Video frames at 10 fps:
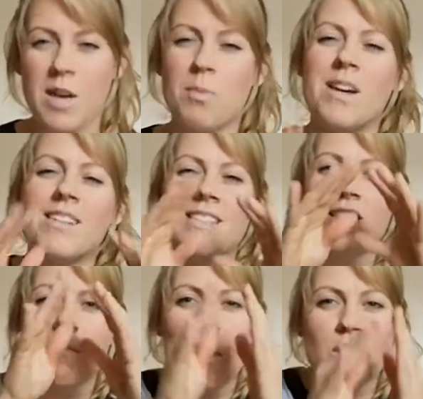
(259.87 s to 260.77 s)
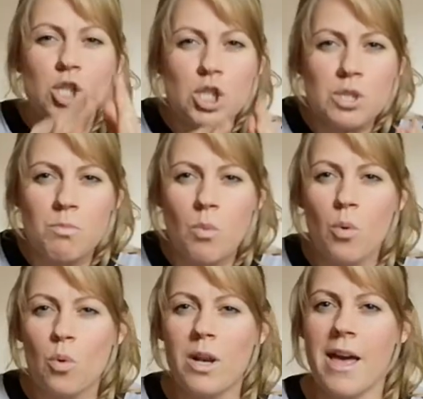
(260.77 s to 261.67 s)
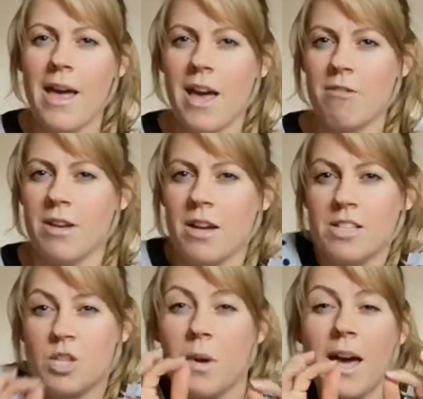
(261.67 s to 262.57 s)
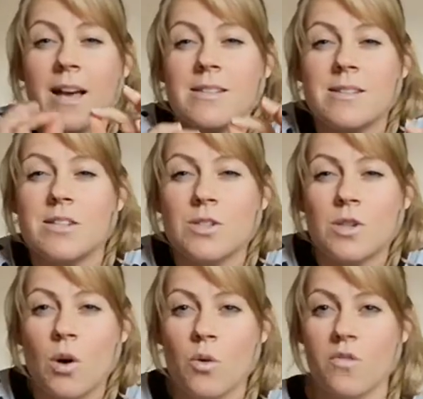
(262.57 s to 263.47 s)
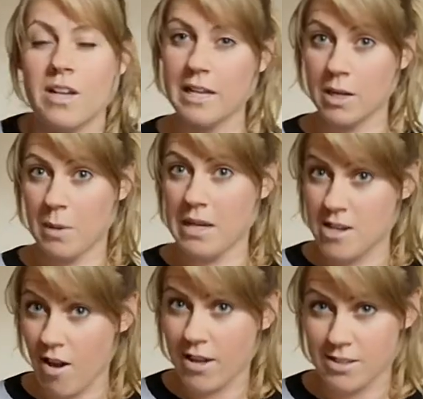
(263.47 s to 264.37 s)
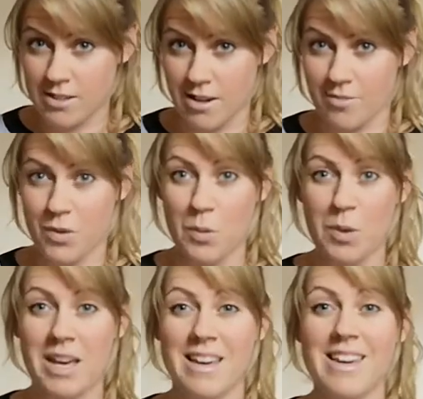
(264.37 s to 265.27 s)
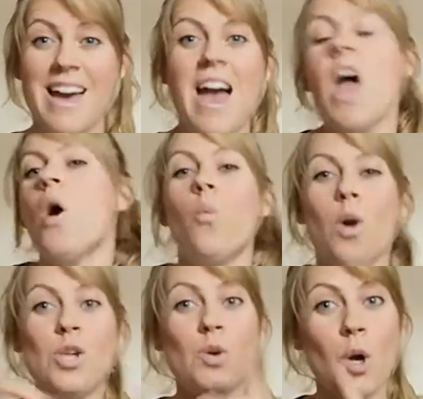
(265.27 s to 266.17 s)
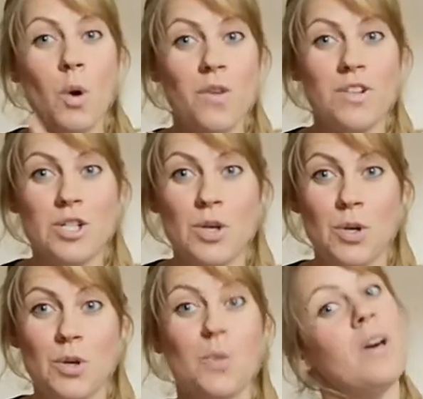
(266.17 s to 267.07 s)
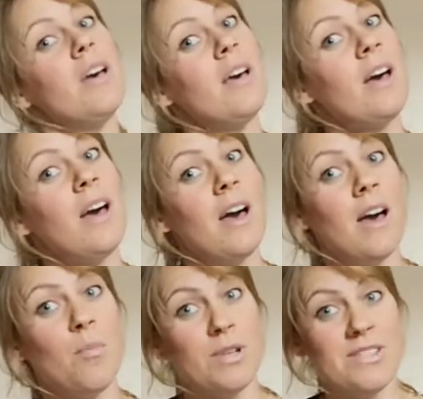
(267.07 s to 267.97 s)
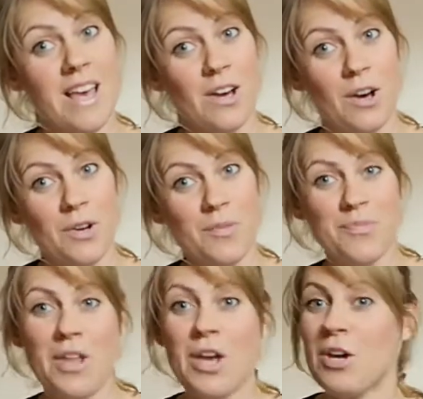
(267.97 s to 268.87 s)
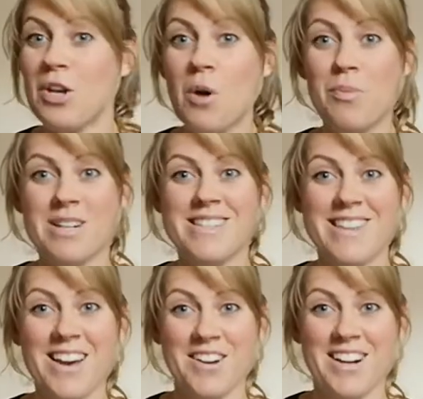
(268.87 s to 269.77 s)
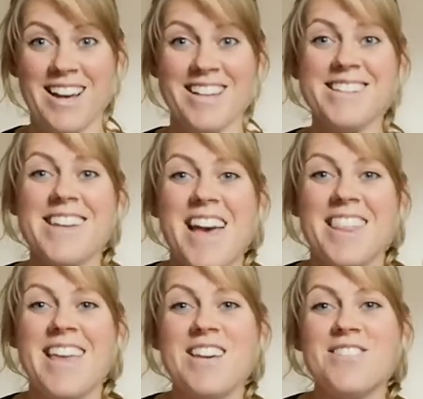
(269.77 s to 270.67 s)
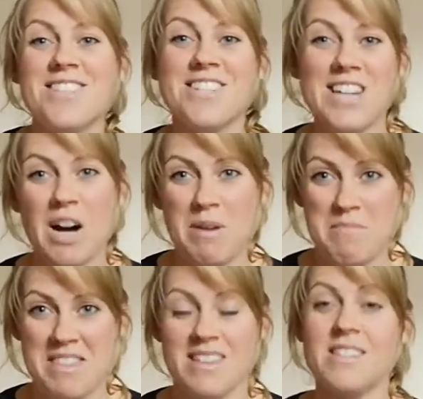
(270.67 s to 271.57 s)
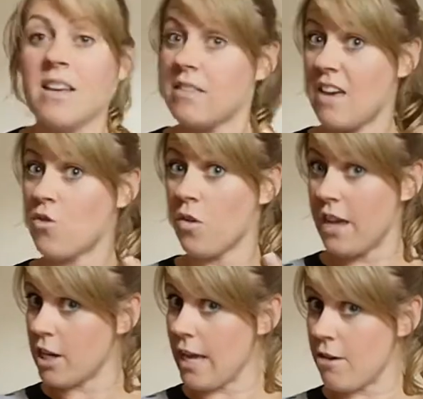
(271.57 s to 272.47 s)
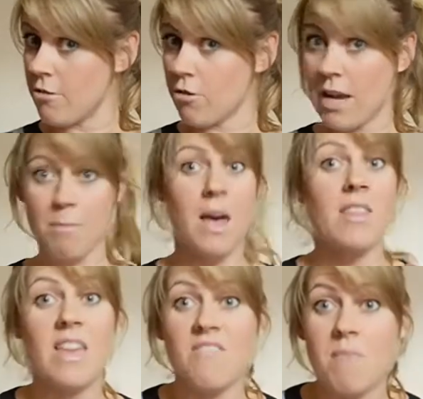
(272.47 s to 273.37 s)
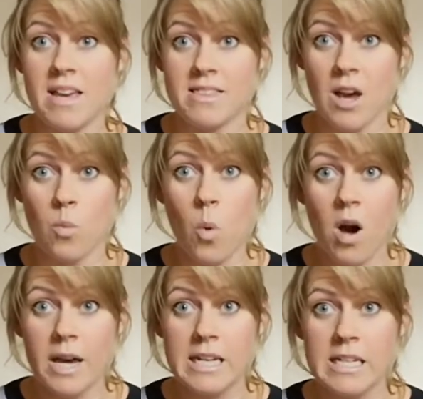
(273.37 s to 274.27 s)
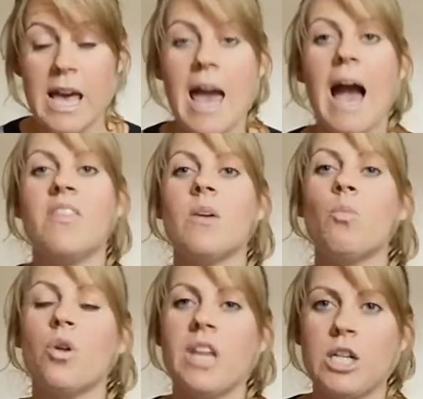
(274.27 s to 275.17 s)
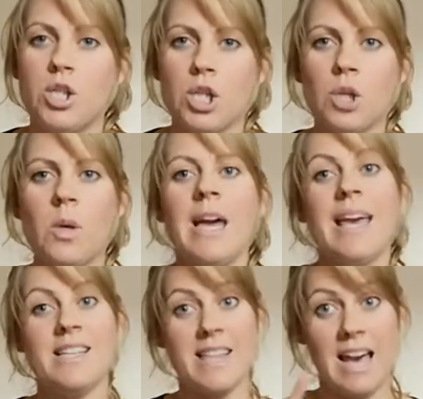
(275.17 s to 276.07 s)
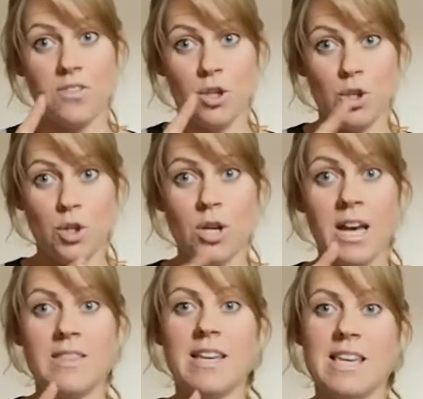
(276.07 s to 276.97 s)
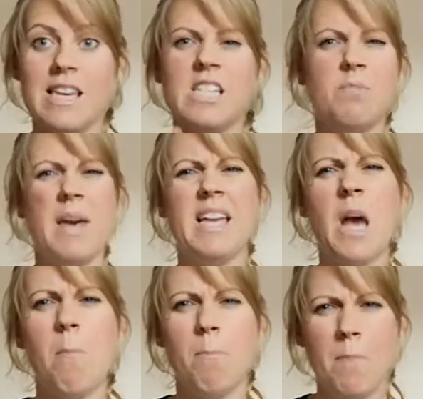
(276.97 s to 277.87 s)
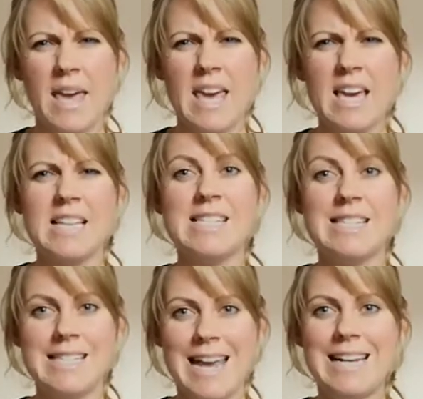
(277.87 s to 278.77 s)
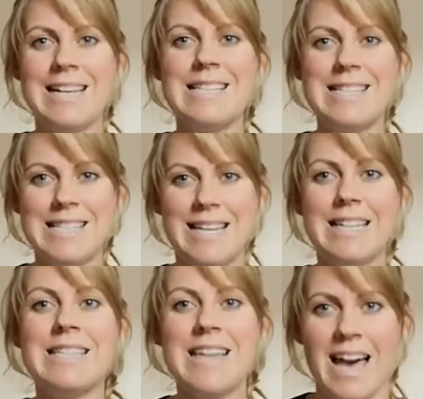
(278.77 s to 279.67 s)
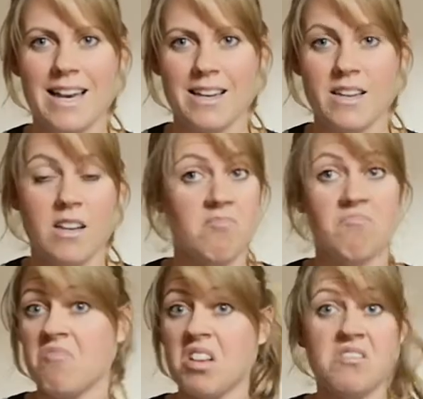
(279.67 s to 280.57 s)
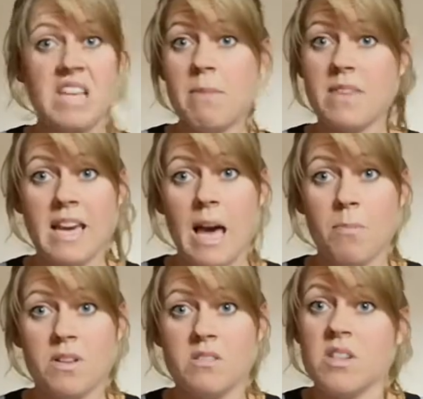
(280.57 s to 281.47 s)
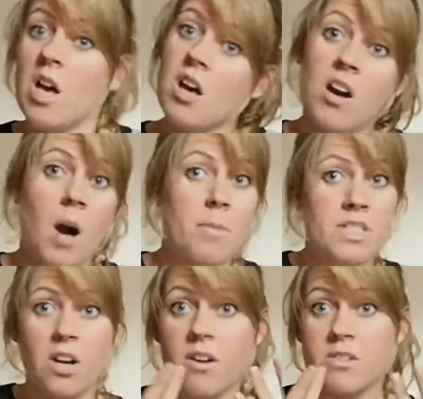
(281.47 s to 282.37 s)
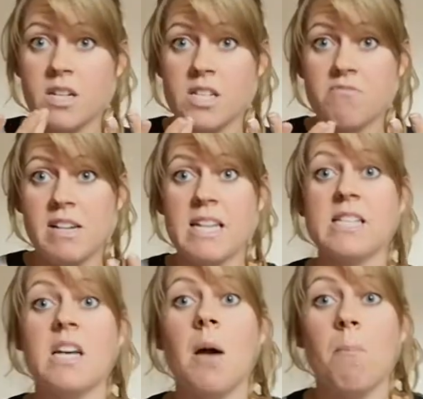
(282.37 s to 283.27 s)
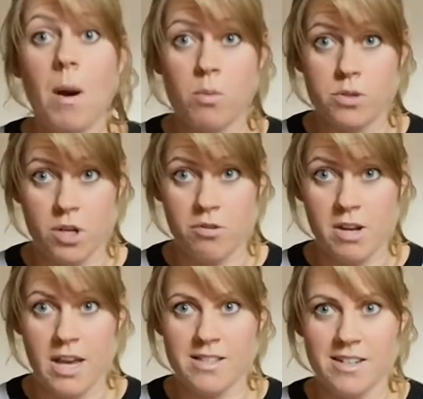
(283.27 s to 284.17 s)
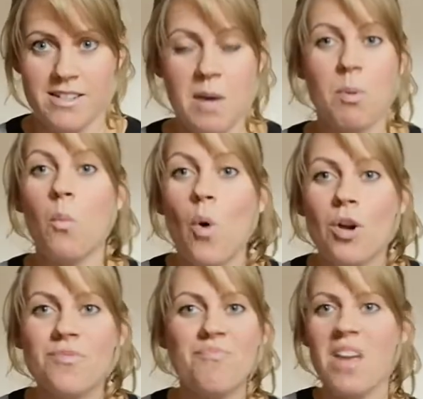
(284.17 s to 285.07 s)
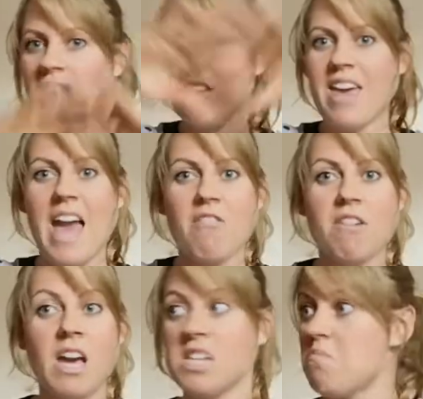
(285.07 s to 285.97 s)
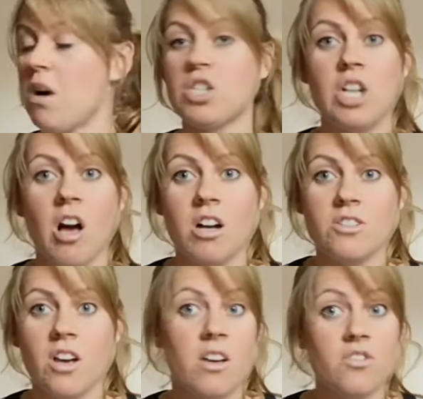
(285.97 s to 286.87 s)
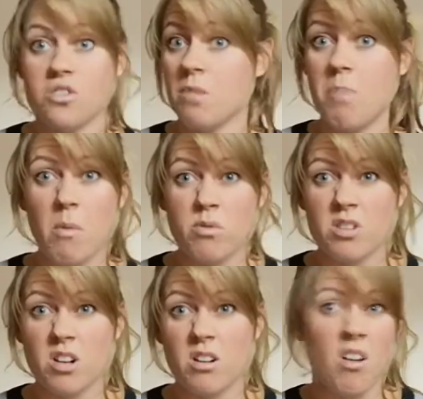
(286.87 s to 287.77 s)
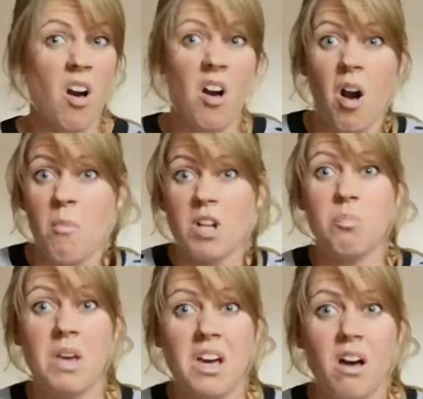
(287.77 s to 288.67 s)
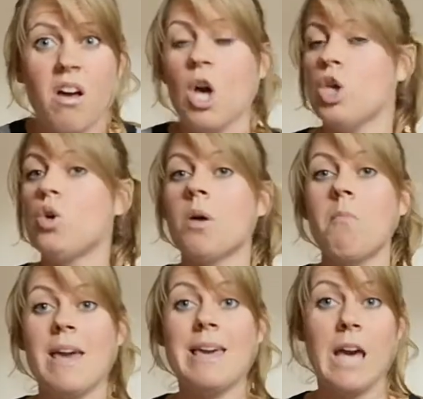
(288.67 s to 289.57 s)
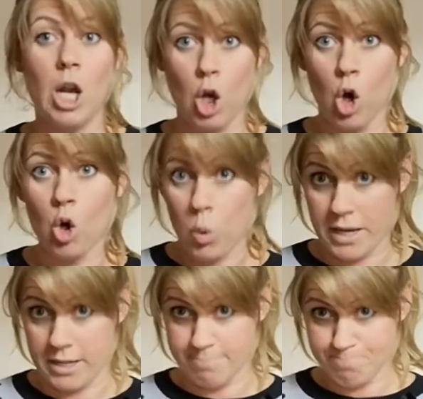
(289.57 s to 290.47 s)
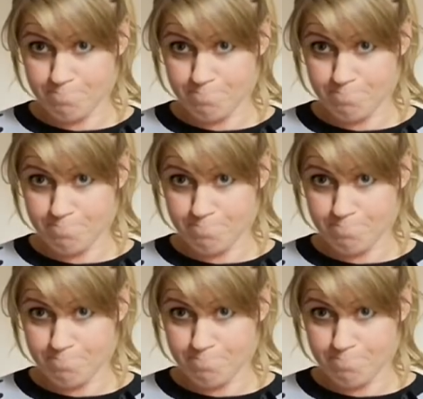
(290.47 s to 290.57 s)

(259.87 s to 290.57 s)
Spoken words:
because it's a much smaller area, so it has to dissolve a little bit nicer, okay? When you go over to Prosecco, good old Prosecco land, they use the Charmat method. They've got their Glera grape, they've made their wine, and then what they do is they add the sugar and the yeast, but in a big stainless steel tank. Same thing happens, carbon dioxide is released, bubbles are created. But one, the area is much larger, so the bubbles are much bigger. You can make it a lot quicker.